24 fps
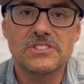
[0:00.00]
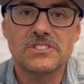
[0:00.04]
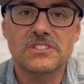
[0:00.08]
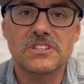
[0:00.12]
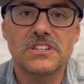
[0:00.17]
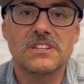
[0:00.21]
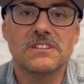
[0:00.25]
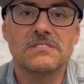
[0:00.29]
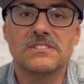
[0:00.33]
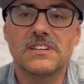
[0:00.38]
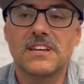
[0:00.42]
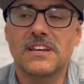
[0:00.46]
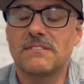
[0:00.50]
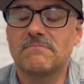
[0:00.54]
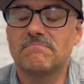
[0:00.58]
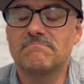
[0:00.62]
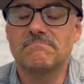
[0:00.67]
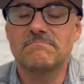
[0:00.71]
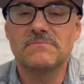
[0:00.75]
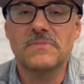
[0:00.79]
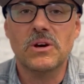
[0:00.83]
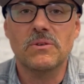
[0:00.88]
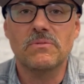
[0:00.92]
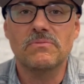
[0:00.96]
just going to say,
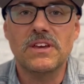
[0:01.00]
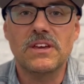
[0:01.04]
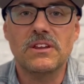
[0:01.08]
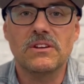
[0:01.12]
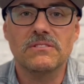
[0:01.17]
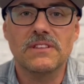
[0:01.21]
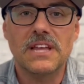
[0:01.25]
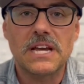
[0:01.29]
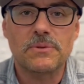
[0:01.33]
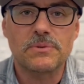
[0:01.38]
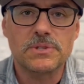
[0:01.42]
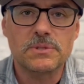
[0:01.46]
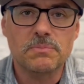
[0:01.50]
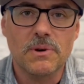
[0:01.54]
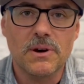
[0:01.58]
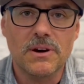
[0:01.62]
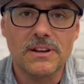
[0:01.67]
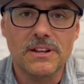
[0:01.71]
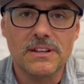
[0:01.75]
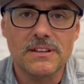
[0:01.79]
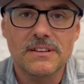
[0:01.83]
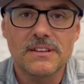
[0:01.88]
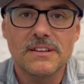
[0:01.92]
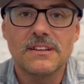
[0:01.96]
no, they don't like
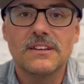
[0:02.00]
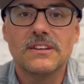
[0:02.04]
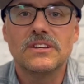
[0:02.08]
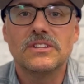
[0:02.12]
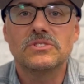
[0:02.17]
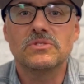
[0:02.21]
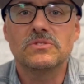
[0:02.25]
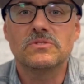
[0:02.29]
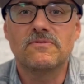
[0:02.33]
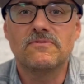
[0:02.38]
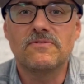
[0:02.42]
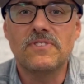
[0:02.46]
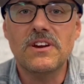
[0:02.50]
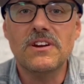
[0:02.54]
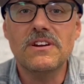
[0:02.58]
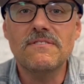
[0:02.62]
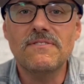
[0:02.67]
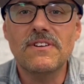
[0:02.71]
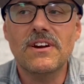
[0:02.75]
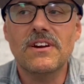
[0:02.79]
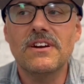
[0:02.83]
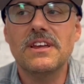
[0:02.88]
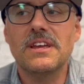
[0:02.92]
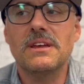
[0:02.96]
responding. So it's very,
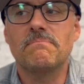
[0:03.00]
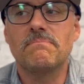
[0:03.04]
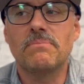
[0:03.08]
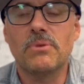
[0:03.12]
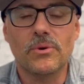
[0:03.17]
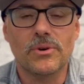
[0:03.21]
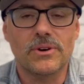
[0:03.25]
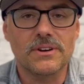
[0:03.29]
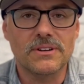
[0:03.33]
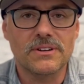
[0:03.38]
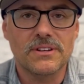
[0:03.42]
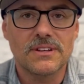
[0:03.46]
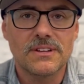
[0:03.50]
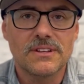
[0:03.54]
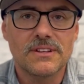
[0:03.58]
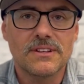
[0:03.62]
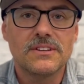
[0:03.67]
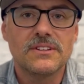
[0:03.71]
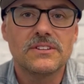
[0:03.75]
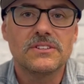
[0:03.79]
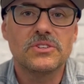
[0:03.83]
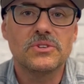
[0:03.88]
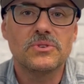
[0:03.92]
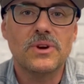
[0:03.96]
very important
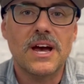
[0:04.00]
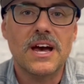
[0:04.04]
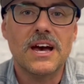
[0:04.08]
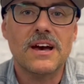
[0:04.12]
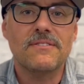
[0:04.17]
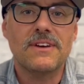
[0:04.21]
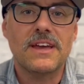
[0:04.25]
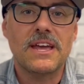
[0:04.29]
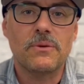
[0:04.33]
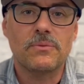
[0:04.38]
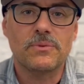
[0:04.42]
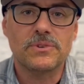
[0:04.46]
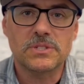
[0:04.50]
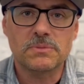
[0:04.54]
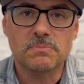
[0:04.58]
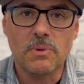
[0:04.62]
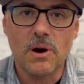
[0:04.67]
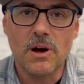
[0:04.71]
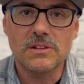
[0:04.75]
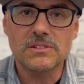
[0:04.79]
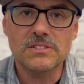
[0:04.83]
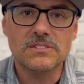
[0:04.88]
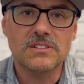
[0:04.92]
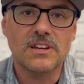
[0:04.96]
to have a
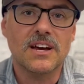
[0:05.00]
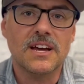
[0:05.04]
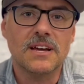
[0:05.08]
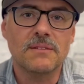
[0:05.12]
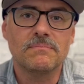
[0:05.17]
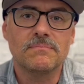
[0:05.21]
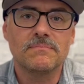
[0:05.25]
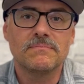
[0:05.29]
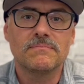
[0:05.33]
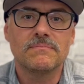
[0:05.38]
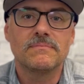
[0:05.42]
response time.